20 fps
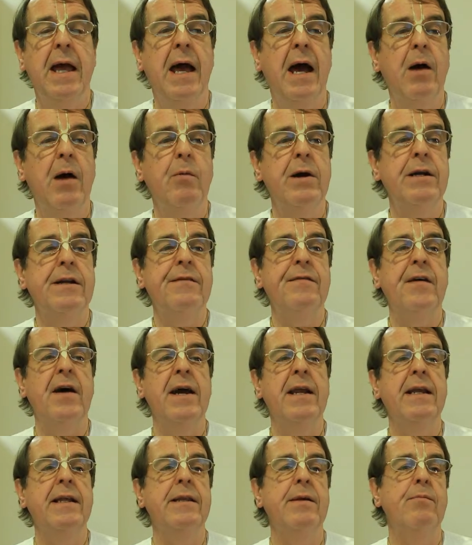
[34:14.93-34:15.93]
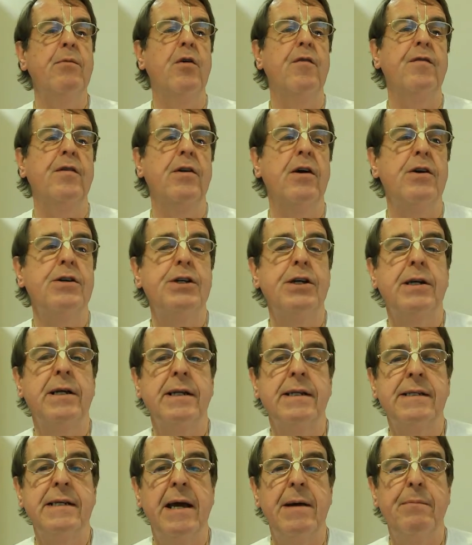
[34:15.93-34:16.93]
And we're defining the
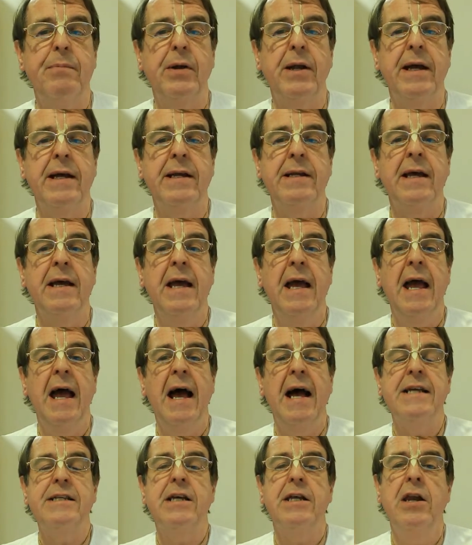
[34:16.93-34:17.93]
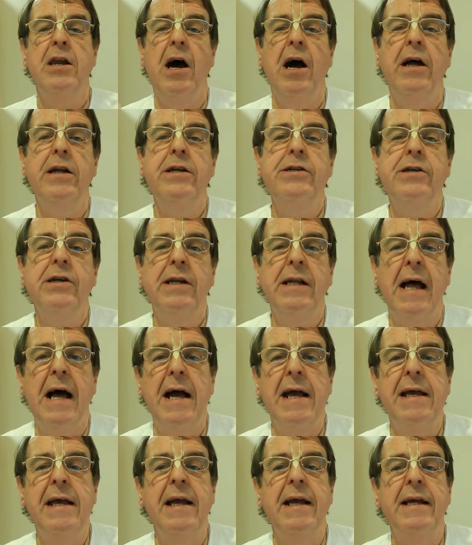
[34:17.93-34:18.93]
morphological template as an
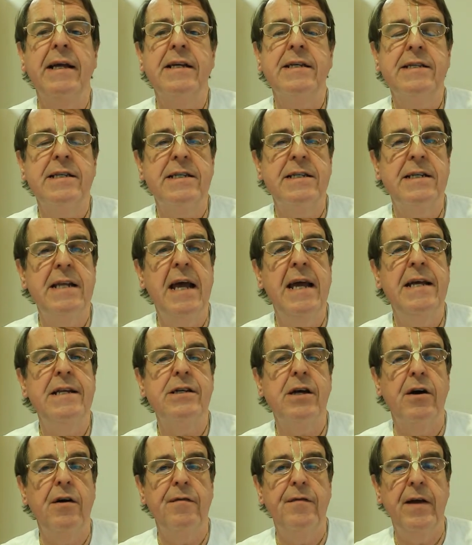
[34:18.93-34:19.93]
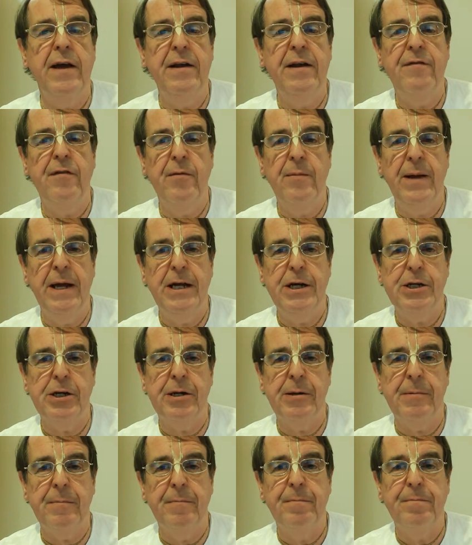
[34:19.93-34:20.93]
underlying state of
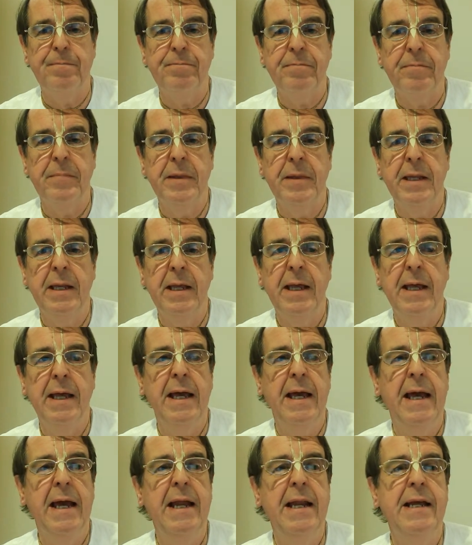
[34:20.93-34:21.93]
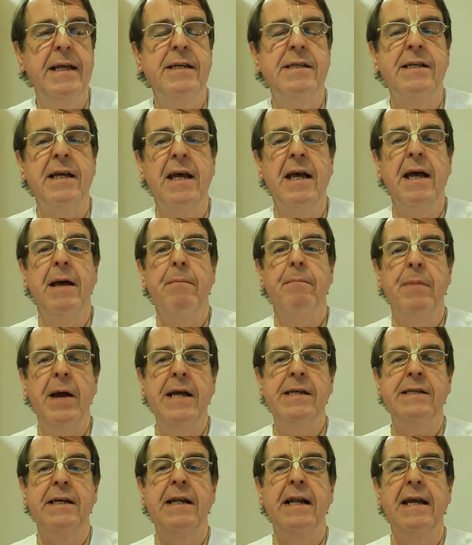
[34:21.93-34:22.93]
information. It is
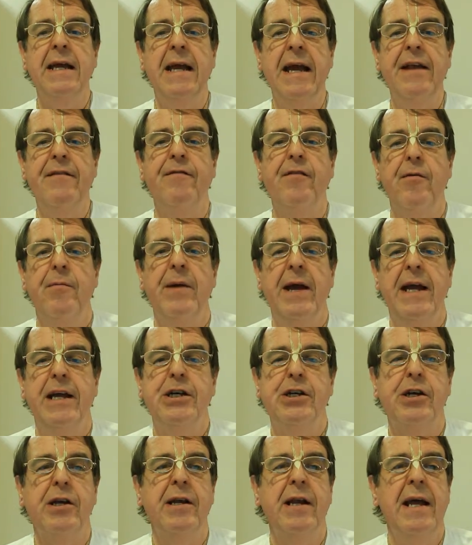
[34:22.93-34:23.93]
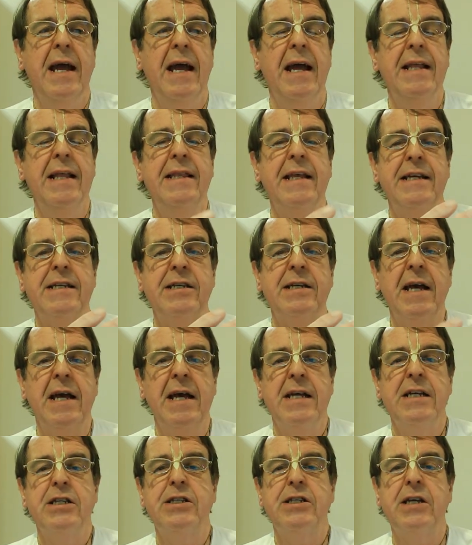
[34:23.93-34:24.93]
basically information in this
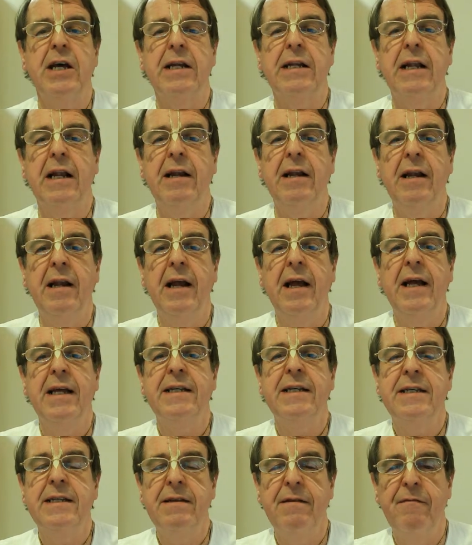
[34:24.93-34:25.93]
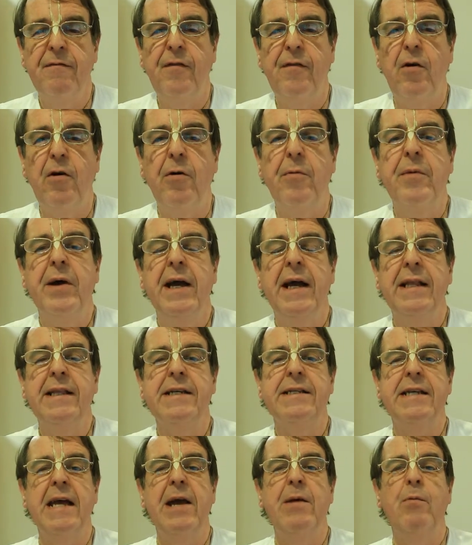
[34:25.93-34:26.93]
subtle form, in the
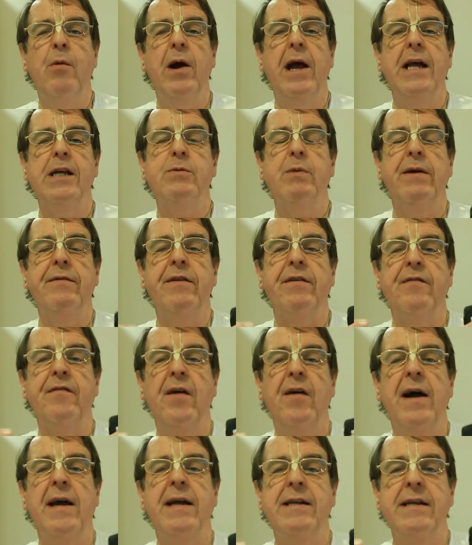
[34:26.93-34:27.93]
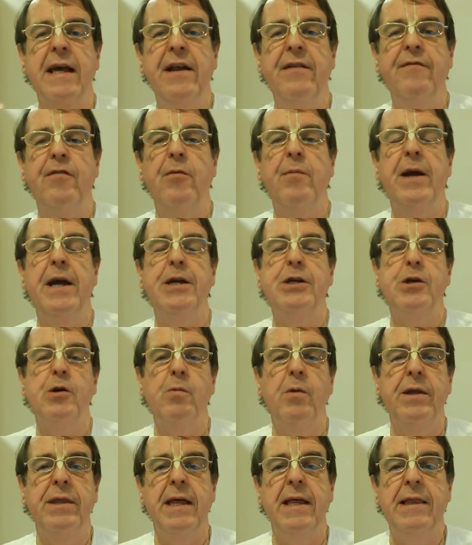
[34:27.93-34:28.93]
same way as we defined information
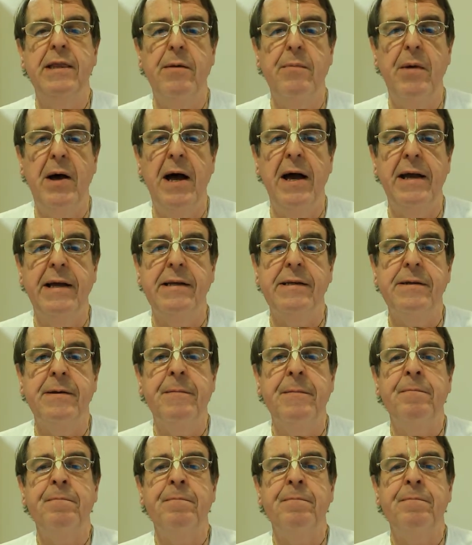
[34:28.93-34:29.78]
within the mind.